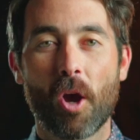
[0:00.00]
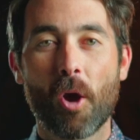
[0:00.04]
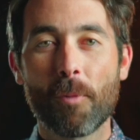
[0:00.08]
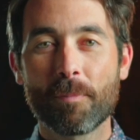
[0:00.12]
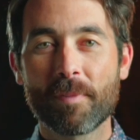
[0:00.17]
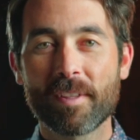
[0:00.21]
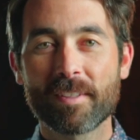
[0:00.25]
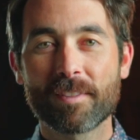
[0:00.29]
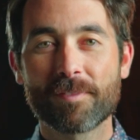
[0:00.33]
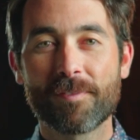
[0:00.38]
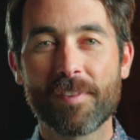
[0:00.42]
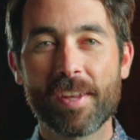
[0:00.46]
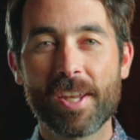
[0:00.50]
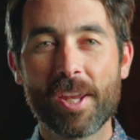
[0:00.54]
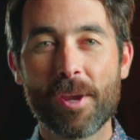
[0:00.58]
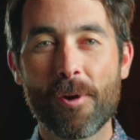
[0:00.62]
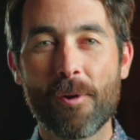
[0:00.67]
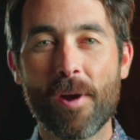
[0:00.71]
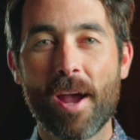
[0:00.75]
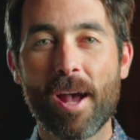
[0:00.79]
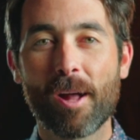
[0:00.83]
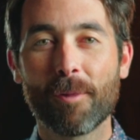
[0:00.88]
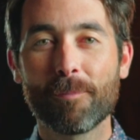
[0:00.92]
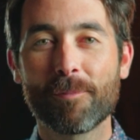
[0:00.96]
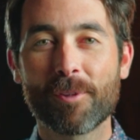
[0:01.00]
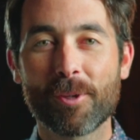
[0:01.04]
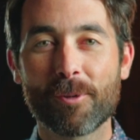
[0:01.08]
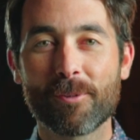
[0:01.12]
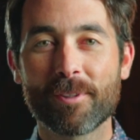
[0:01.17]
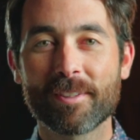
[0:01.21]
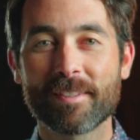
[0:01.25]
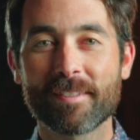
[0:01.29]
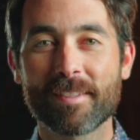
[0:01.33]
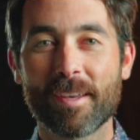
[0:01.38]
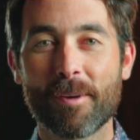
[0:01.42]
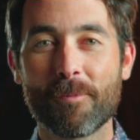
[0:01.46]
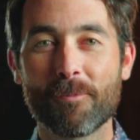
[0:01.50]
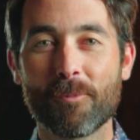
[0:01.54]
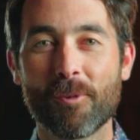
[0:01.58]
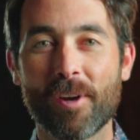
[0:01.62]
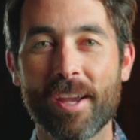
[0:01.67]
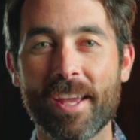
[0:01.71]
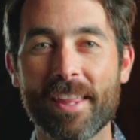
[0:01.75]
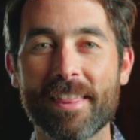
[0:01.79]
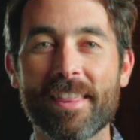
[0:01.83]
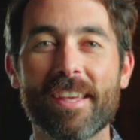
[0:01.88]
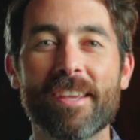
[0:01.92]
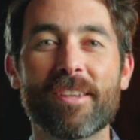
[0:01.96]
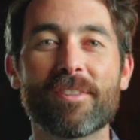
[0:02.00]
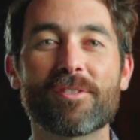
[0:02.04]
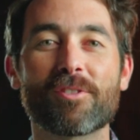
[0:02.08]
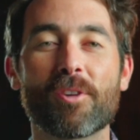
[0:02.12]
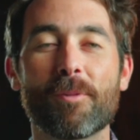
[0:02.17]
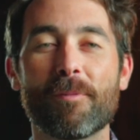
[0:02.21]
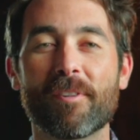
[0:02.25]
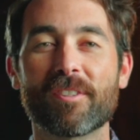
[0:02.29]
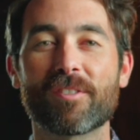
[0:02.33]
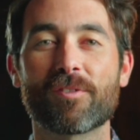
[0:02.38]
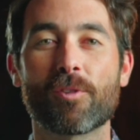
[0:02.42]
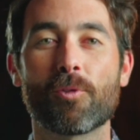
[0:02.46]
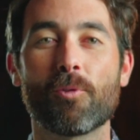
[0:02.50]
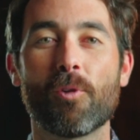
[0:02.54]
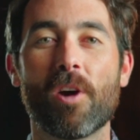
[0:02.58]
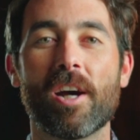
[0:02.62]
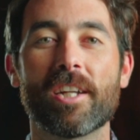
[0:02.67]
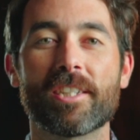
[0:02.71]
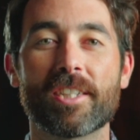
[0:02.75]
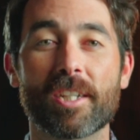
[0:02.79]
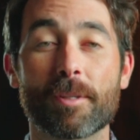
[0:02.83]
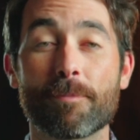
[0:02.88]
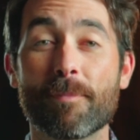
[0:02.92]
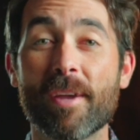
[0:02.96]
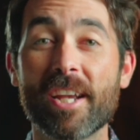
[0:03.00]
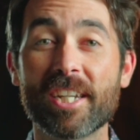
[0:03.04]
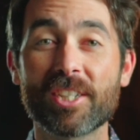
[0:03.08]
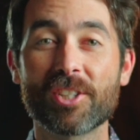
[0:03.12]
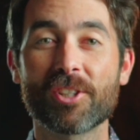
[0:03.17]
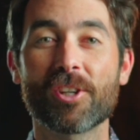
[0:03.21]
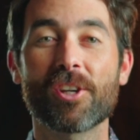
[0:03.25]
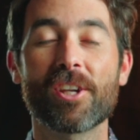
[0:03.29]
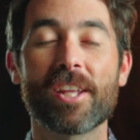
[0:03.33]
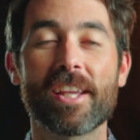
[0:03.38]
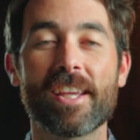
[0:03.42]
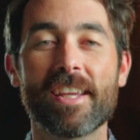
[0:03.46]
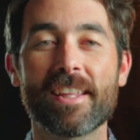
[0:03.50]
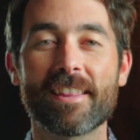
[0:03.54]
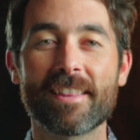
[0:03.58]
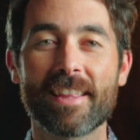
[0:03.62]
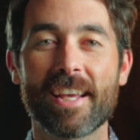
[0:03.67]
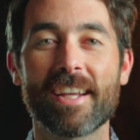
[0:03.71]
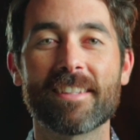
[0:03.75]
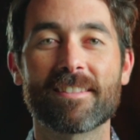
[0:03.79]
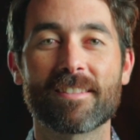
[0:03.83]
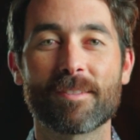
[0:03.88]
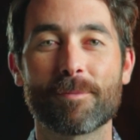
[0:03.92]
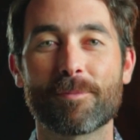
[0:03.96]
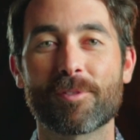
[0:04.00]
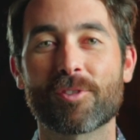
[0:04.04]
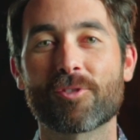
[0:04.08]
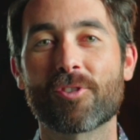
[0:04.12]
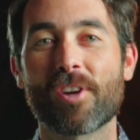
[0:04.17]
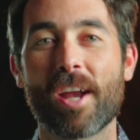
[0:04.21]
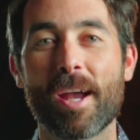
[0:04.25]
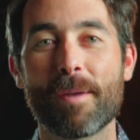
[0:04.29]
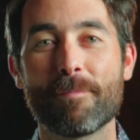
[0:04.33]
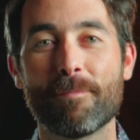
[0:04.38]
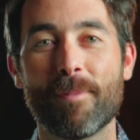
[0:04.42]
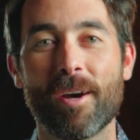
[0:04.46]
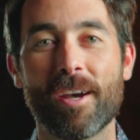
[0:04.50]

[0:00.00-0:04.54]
Hope this video helped you in some way. Thank you so much for watching. Make sure to hit that subscribe